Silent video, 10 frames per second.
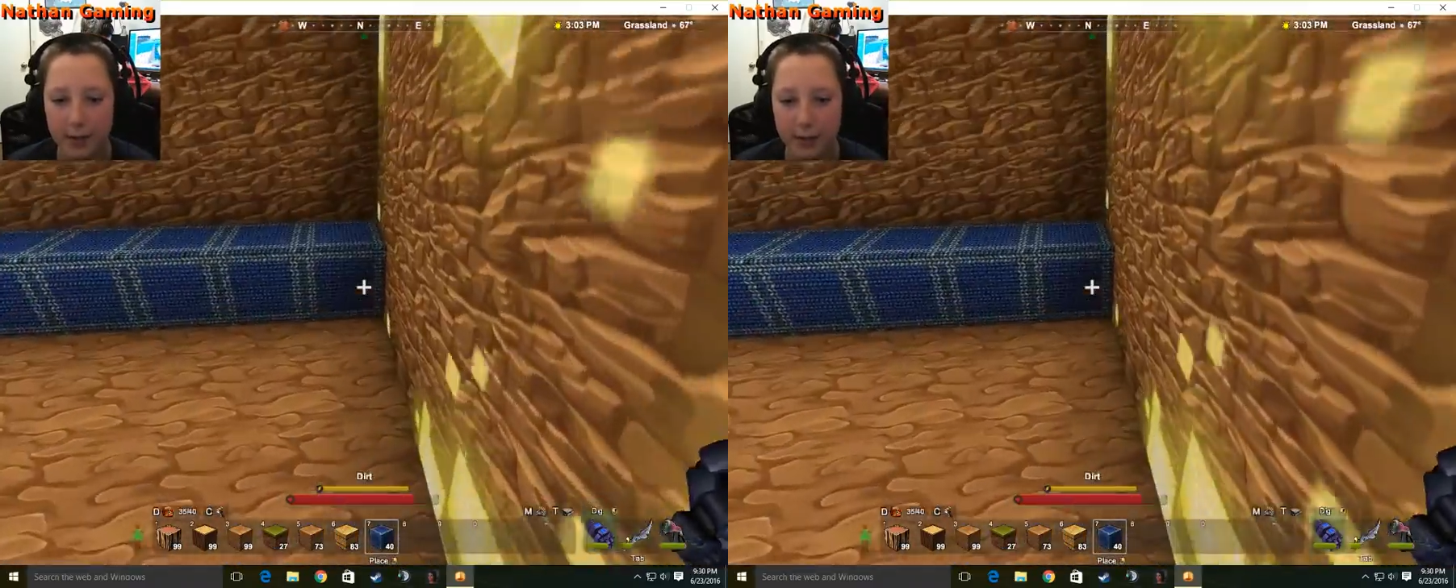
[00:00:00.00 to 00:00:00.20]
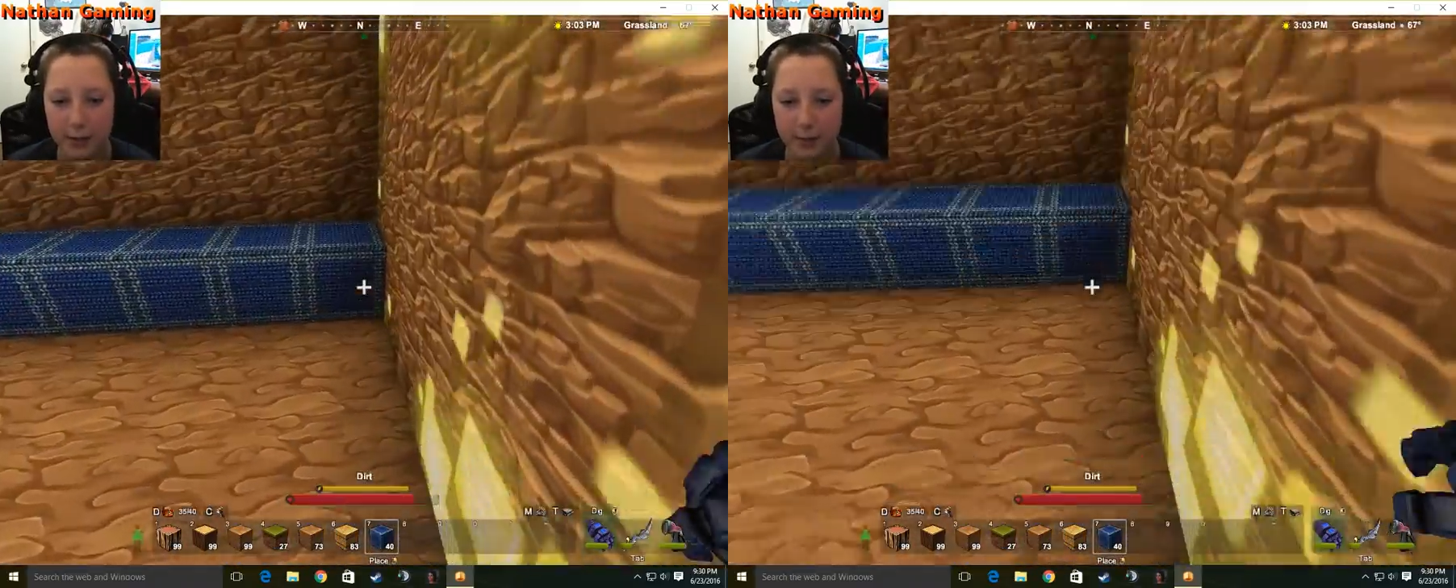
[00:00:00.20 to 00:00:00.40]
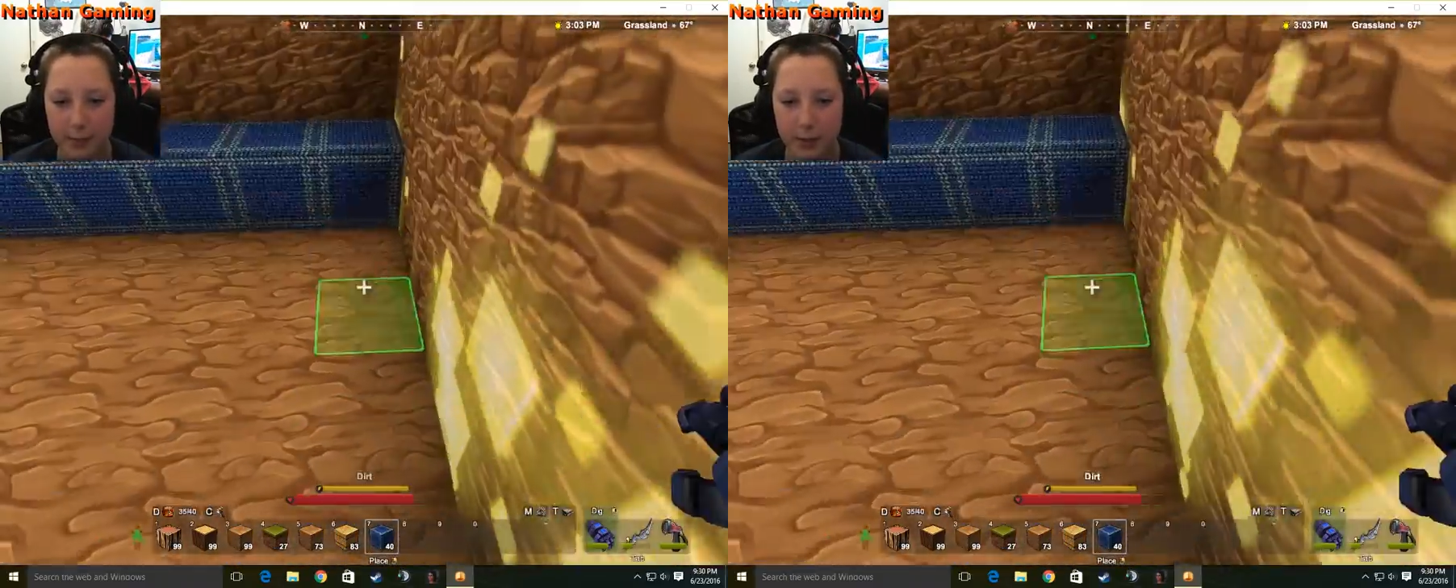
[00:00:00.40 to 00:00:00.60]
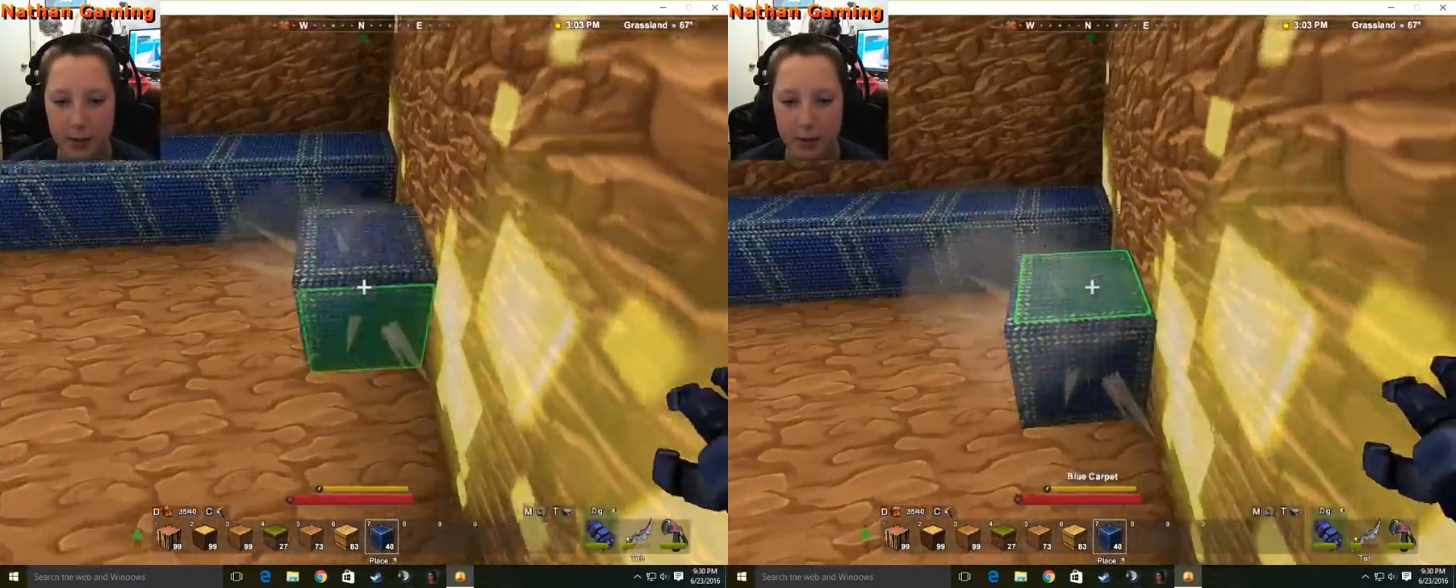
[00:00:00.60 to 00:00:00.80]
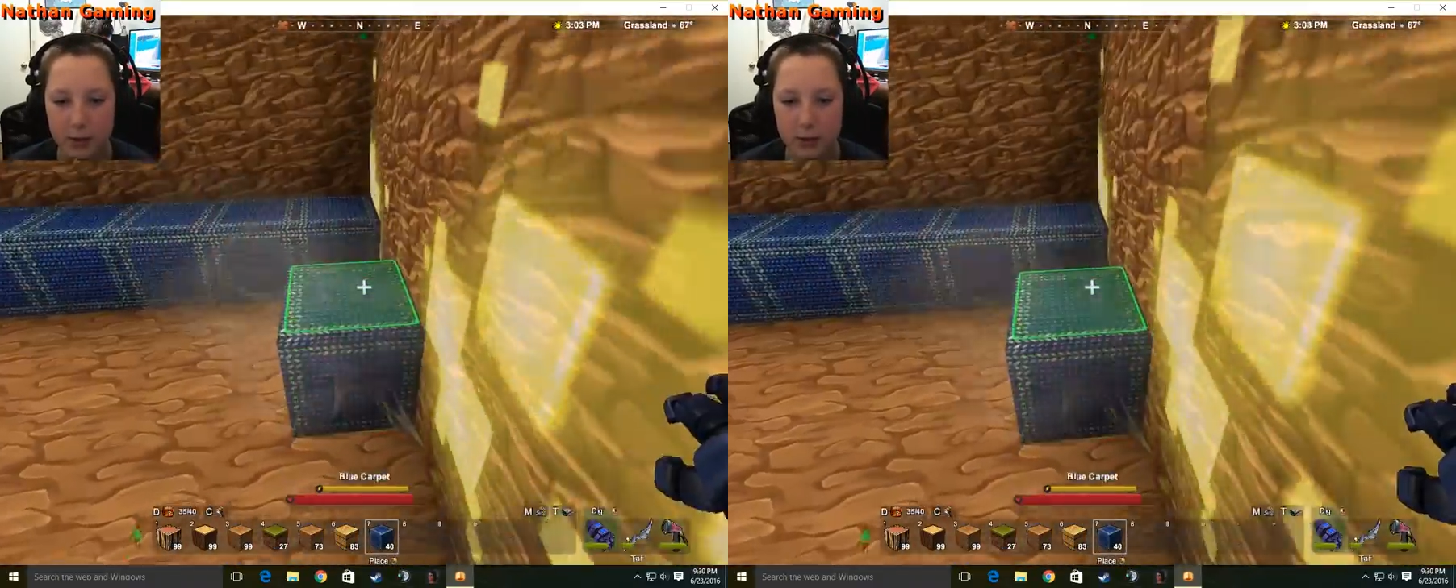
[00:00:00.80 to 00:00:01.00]
just
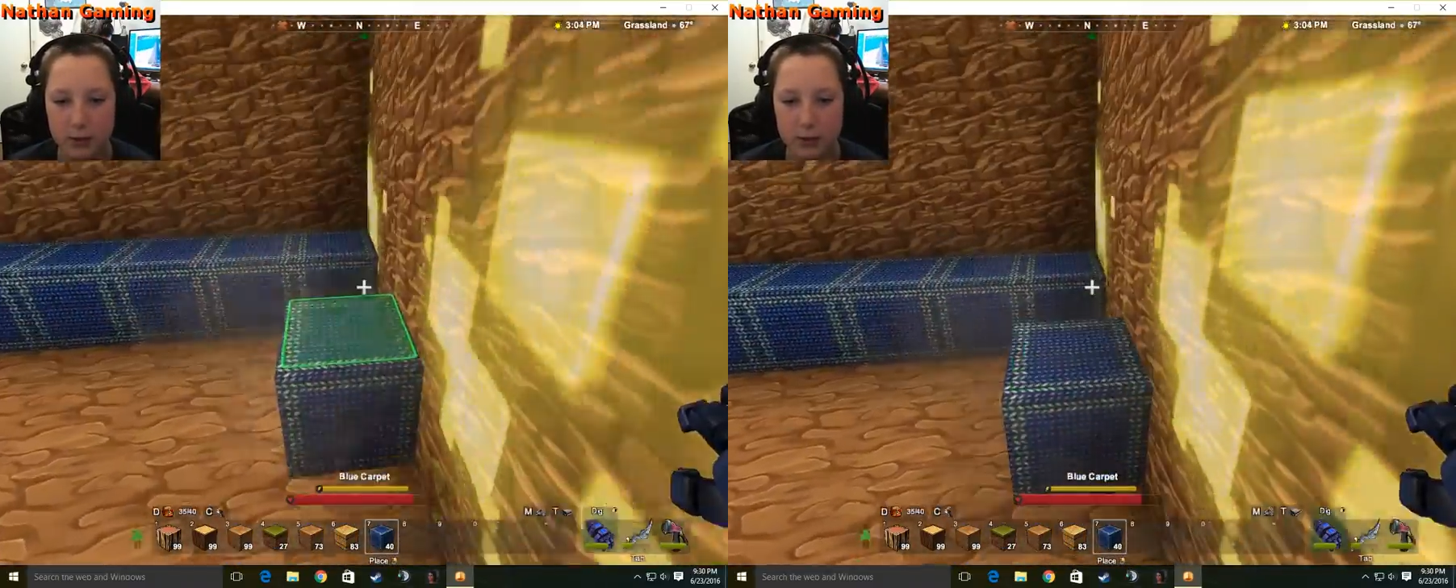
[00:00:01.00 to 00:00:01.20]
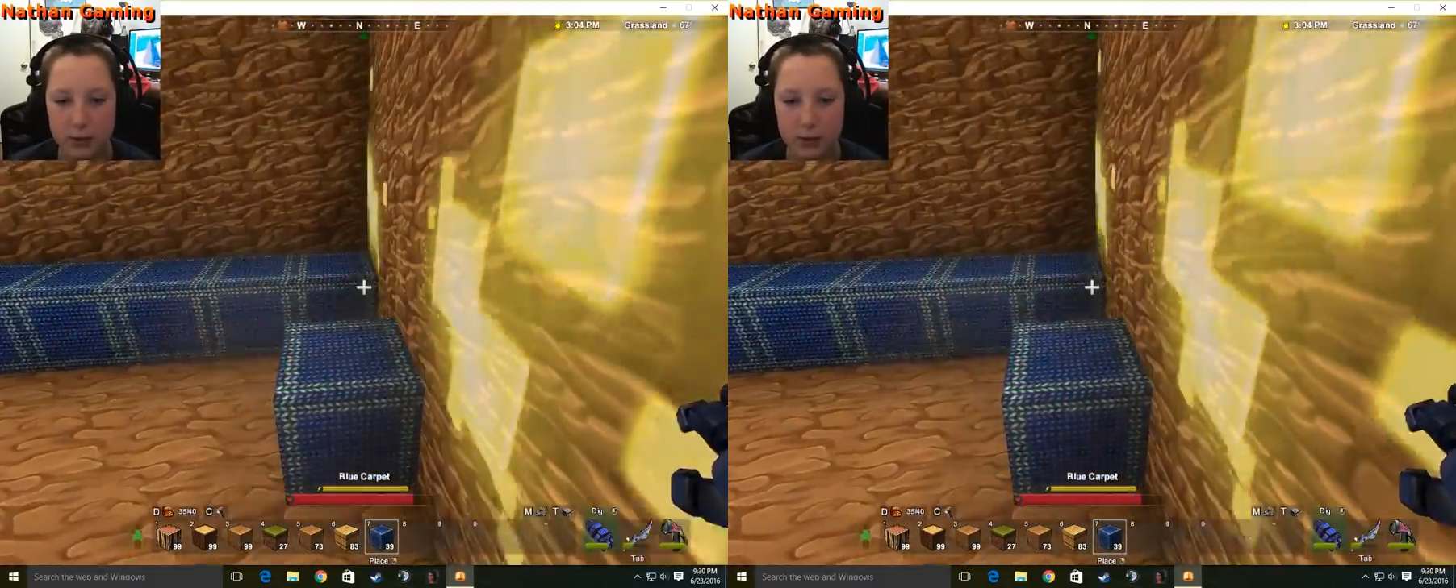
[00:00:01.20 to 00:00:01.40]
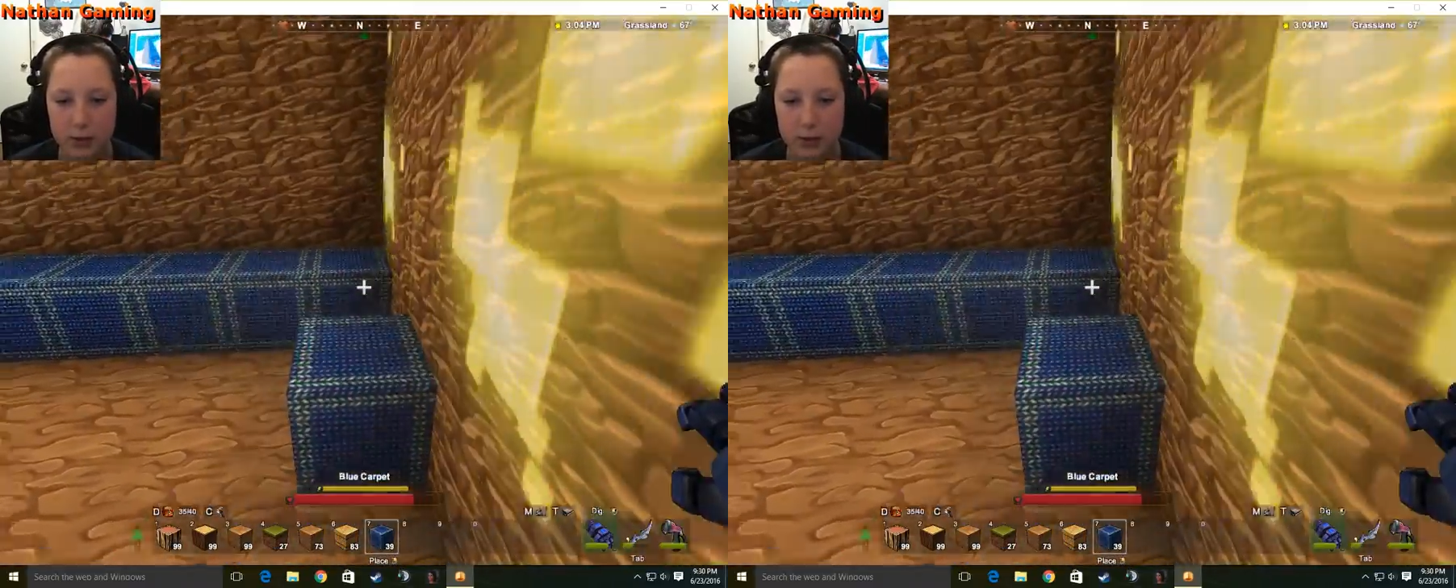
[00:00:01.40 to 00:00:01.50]
place